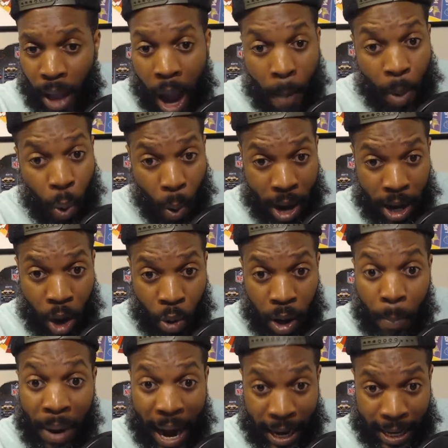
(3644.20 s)
I'm going to wait on
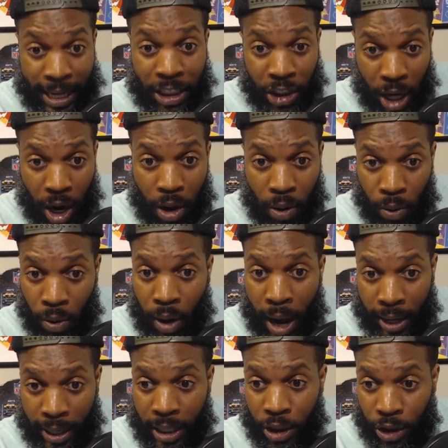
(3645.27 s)
it. But I get y'all. I
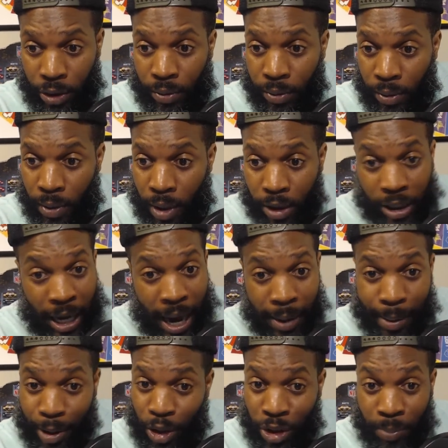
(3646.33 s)
get you. See,
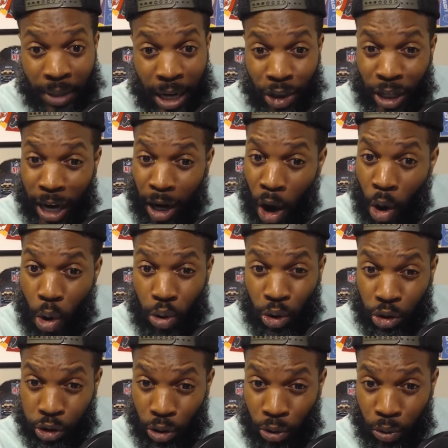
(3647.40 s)
sometimes you got to
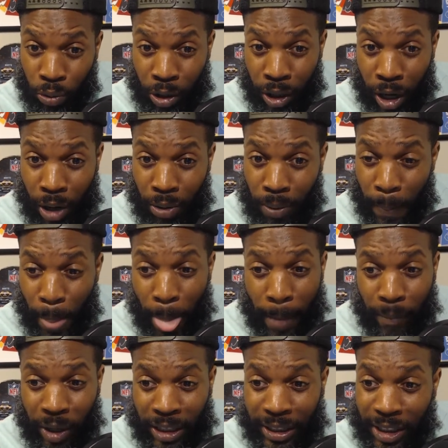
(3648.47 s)
hold true, you know?
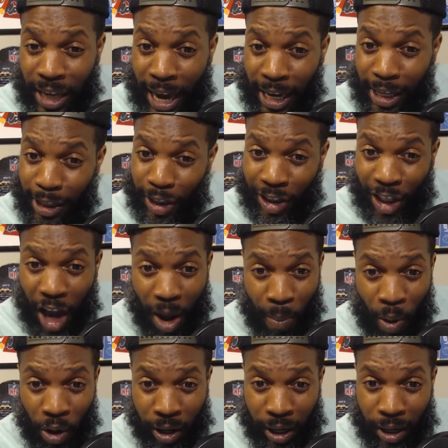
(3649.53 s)
It's just like the stock
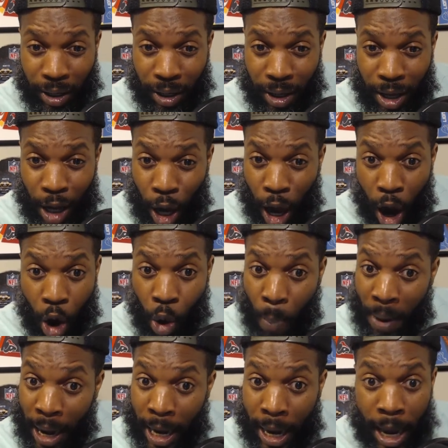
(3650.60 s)
market. Oh,
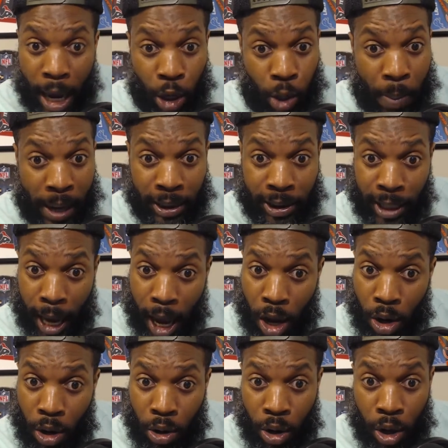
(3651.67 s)
man, you better
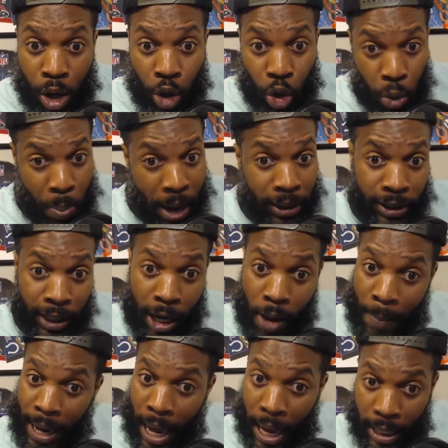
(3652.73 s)
sell. You better sell,
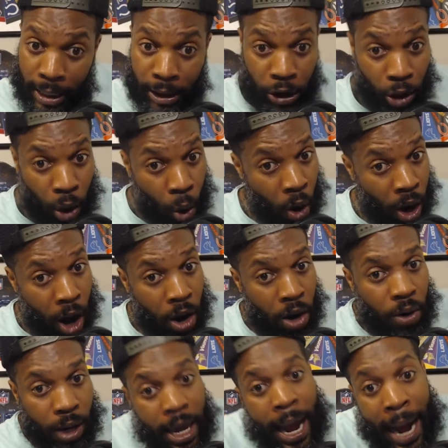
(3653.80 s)
man. Yeah, this is going
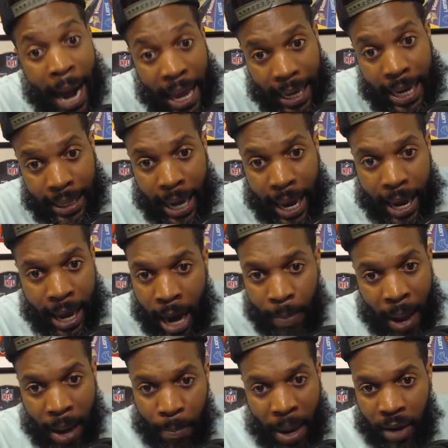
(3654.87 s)
on. And I get that. I'm
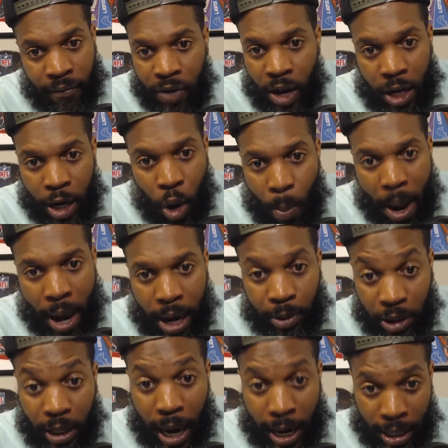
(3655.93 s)
not making fun of nobody. I'm
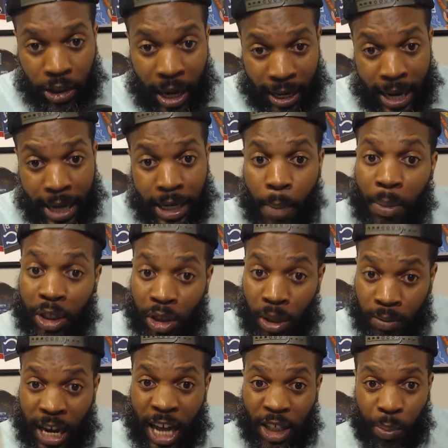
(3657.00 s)
just because I get that. But
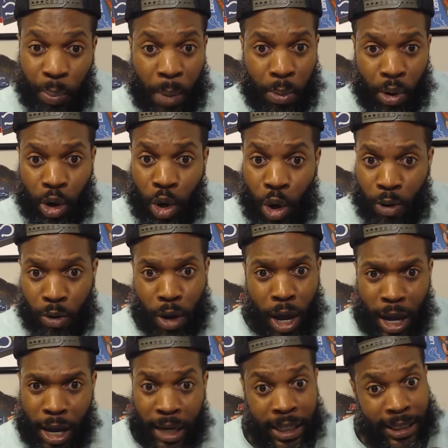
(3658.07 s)
sometimes people, you know,
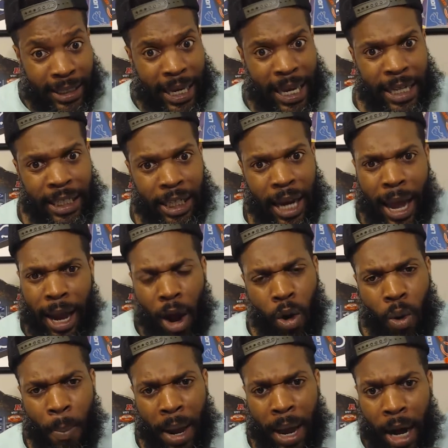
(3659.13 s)
it's just easy. Like,
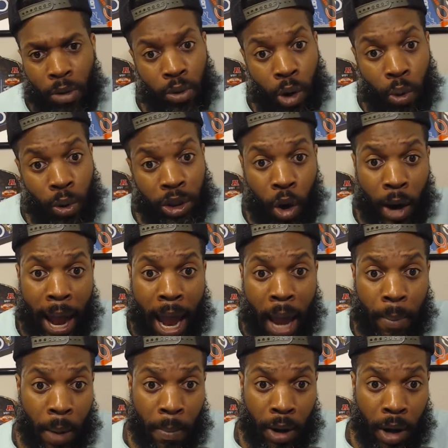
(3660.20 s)
oh, man, I don't know what's going to happen.